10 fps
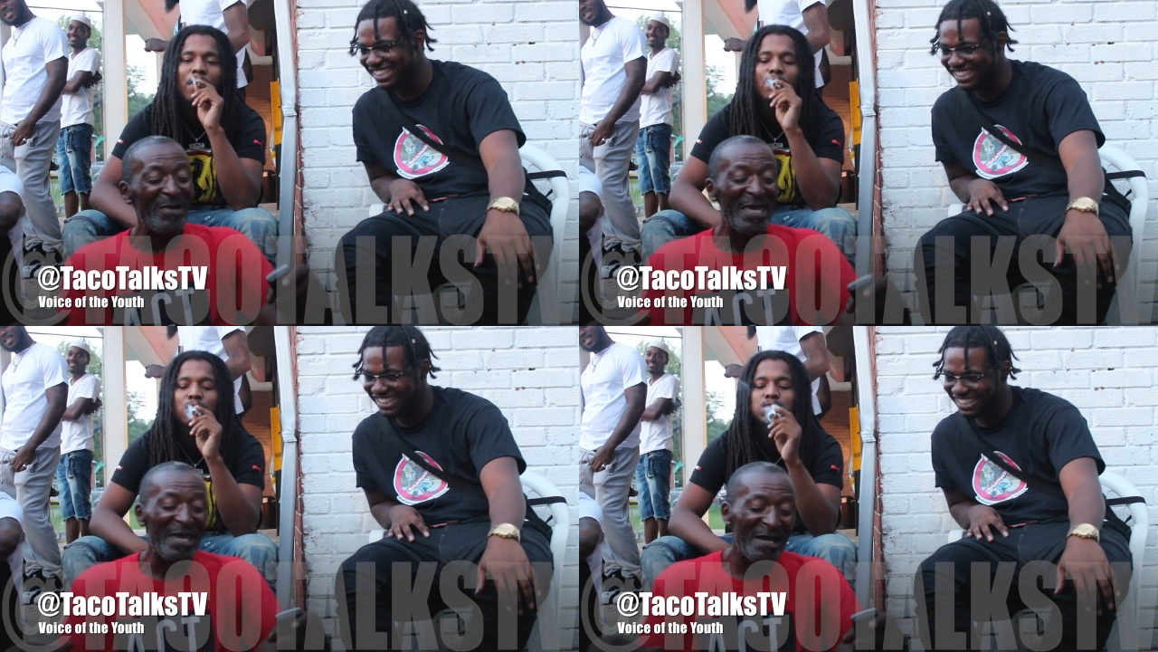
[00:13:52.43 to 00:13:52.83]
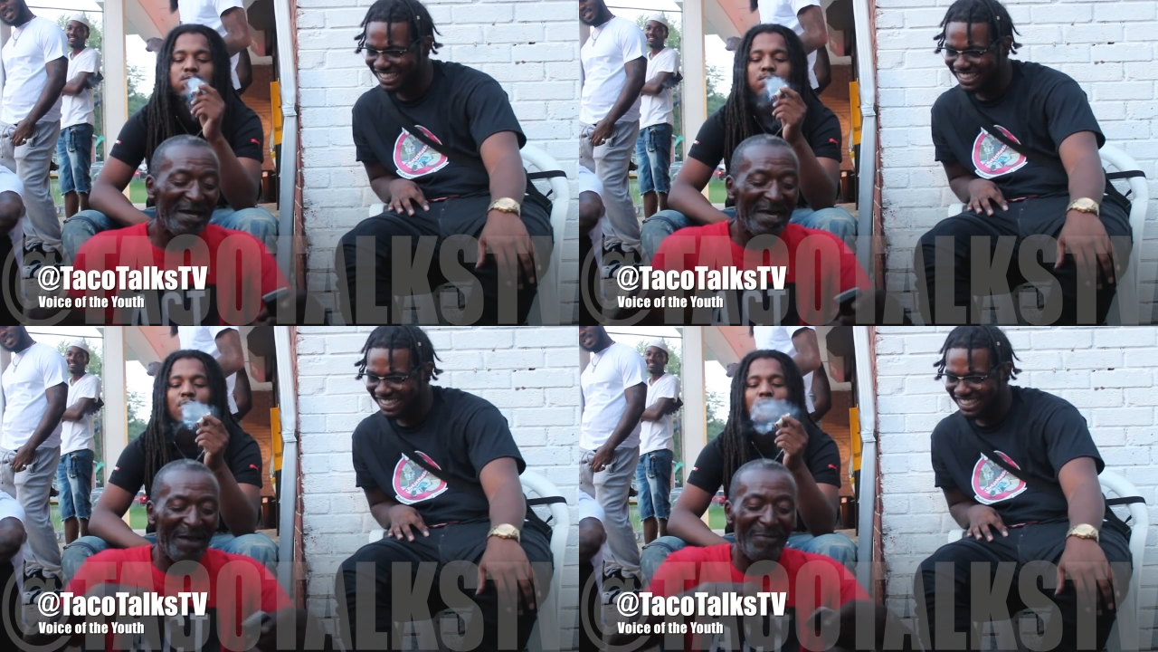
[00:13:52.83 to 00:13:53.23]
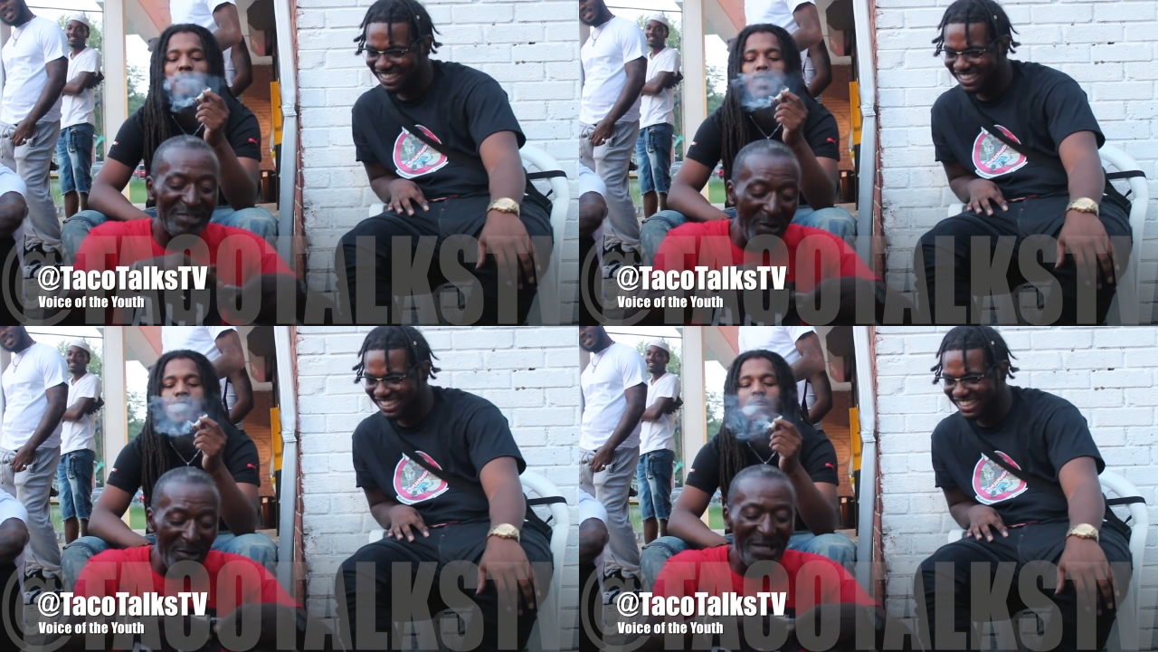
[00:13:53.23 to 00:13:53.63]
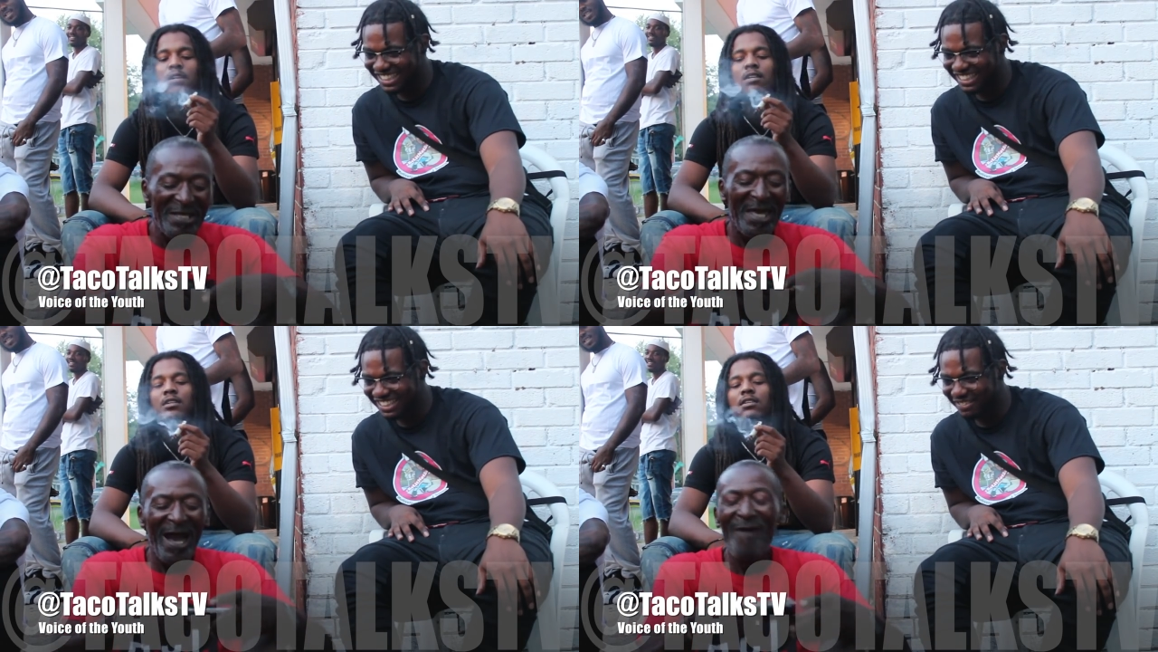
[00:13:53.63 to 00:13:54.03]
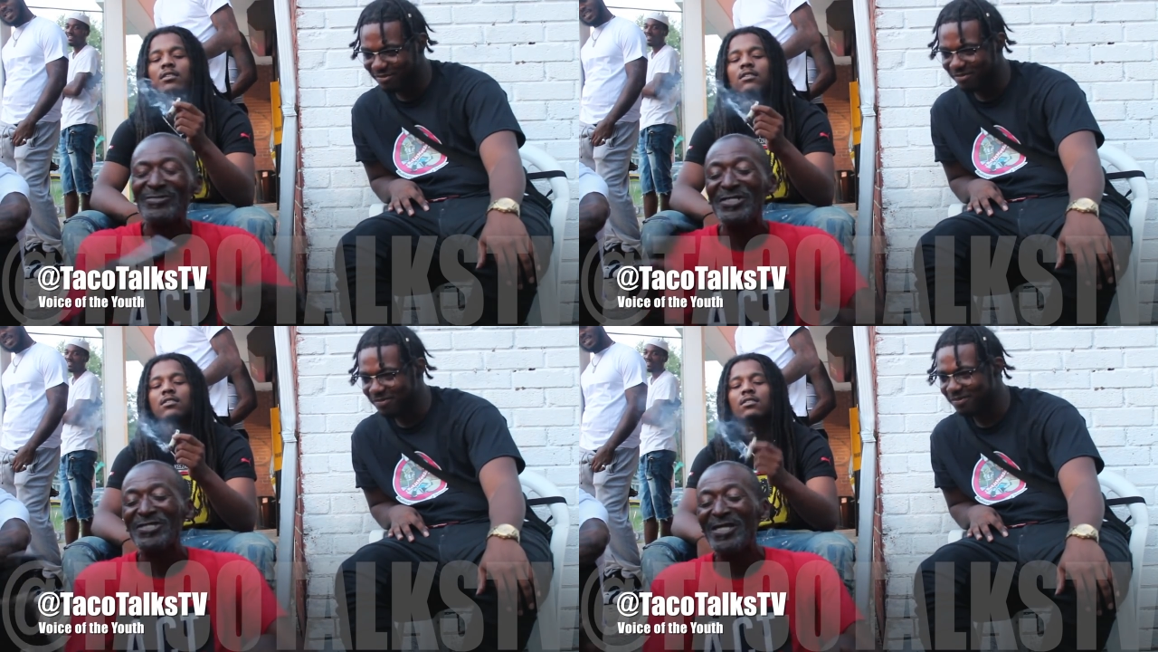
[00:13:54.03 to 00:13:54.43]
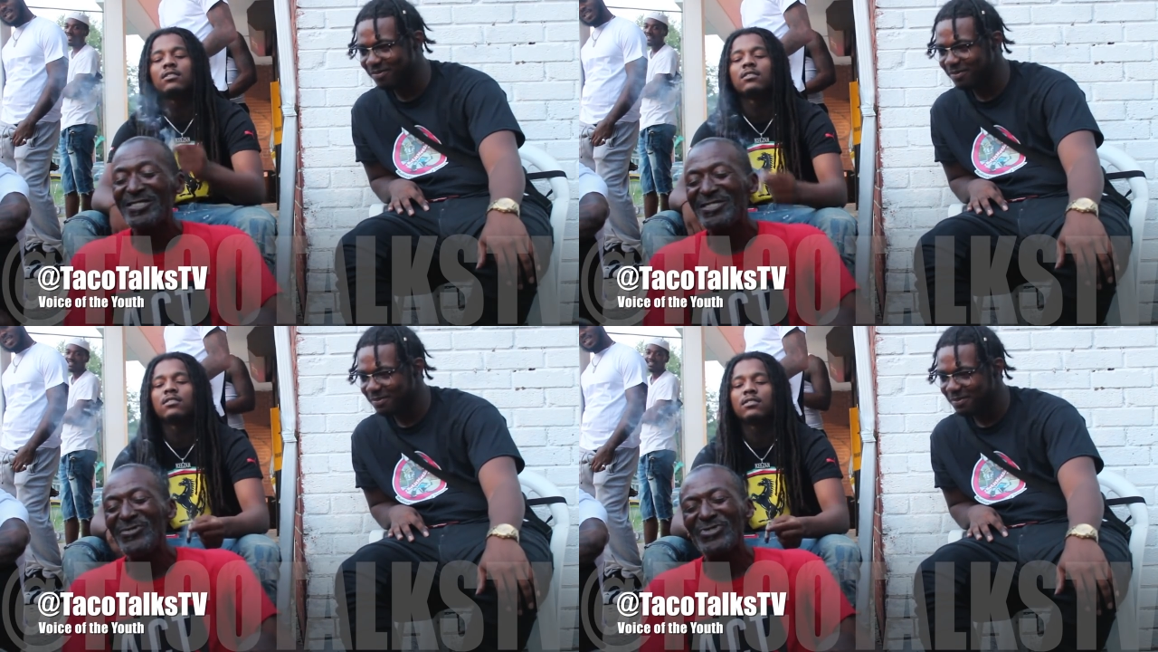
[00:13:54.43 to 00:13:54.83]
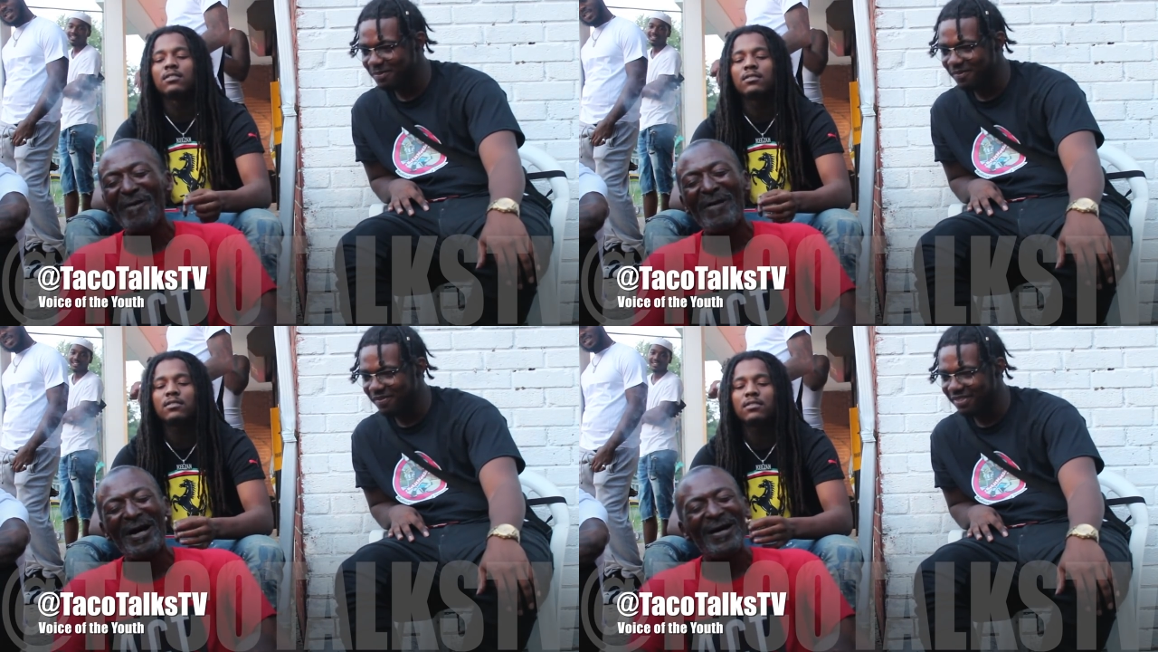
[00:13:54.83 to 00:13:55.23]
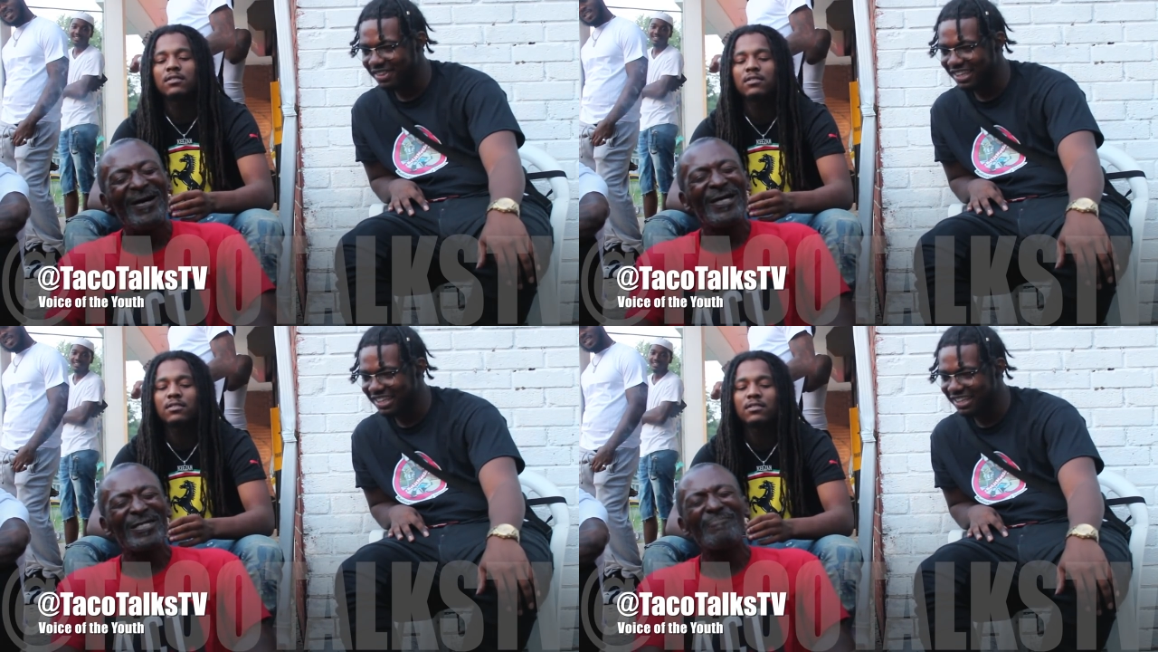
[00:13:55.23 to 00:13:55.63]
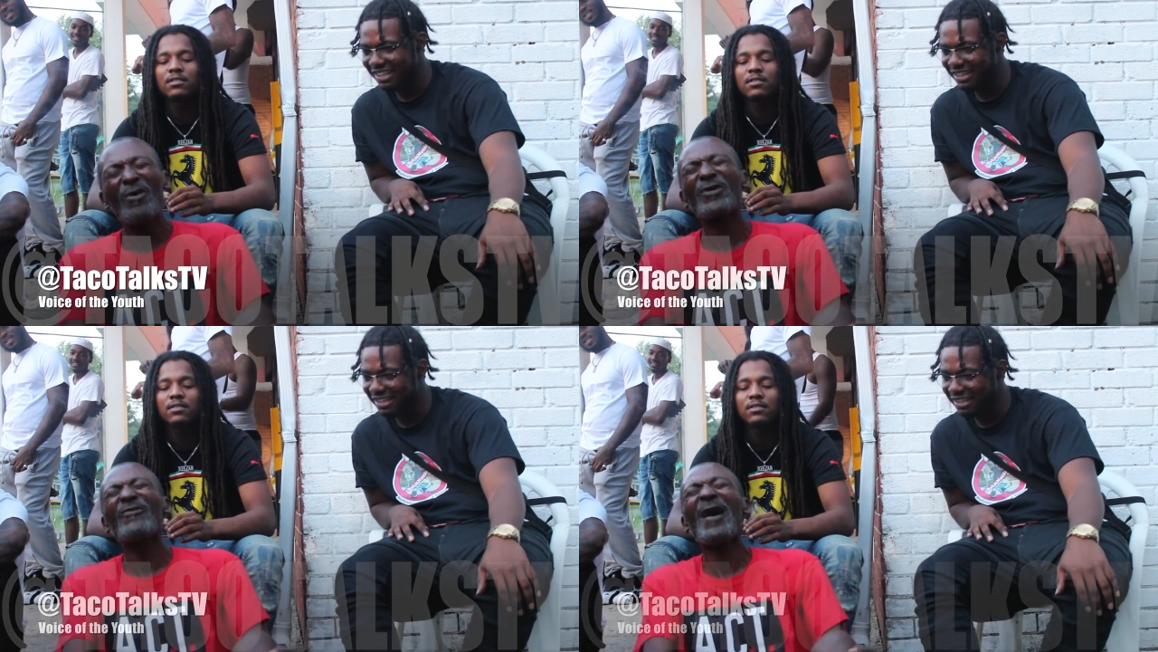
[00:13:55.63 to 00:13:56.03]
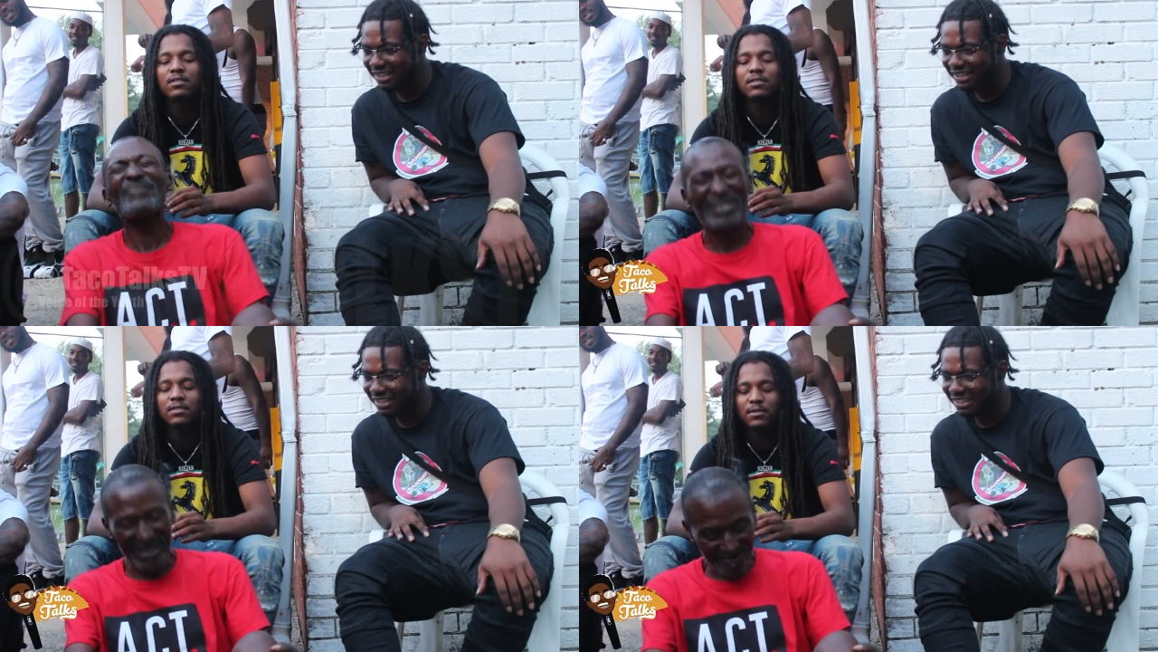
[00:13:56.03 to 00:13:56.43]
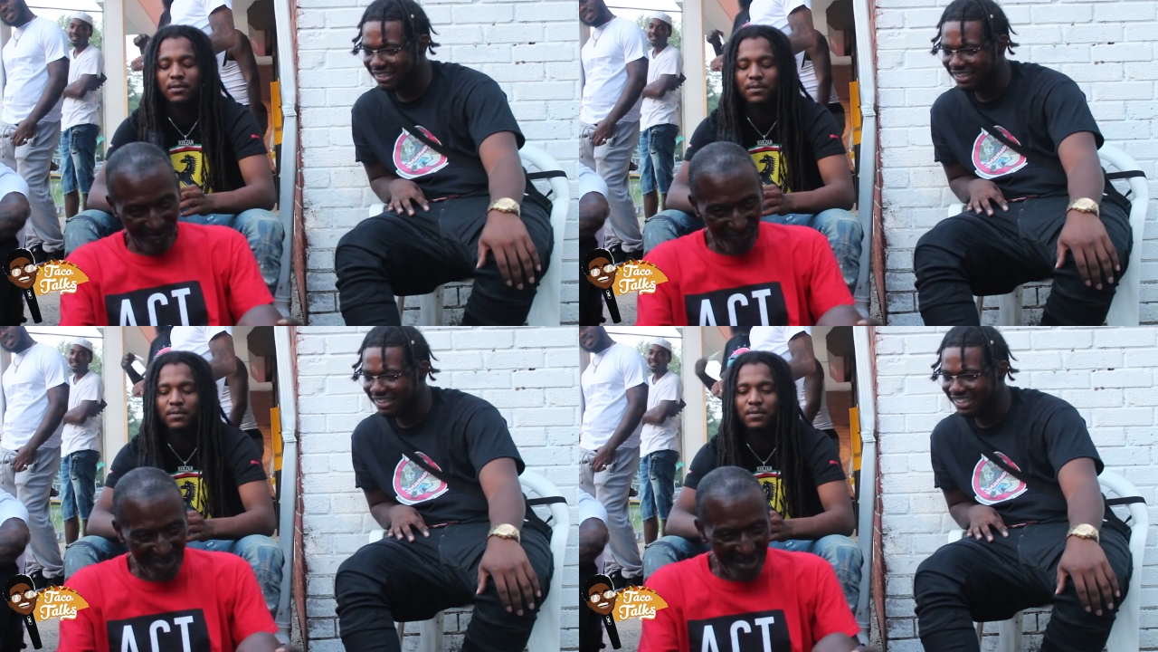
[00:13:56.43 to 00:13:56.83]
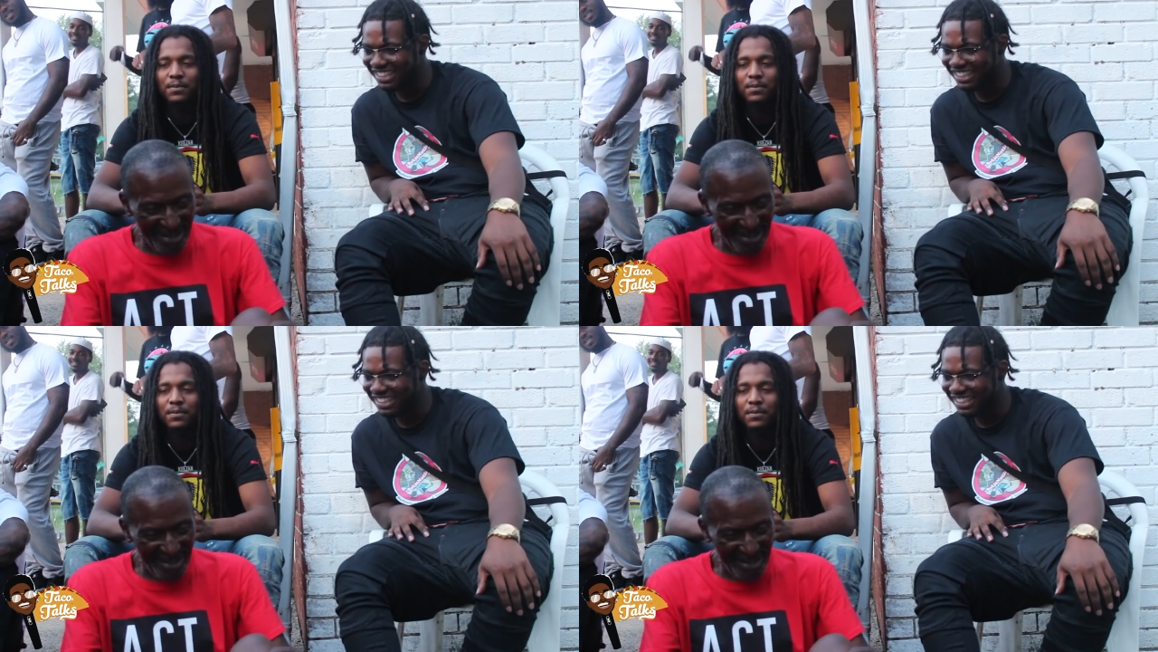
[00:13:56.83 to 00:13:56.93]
Speaker 1: man, we here and we doing it. I was just listening to some uh, Smokey Robinson.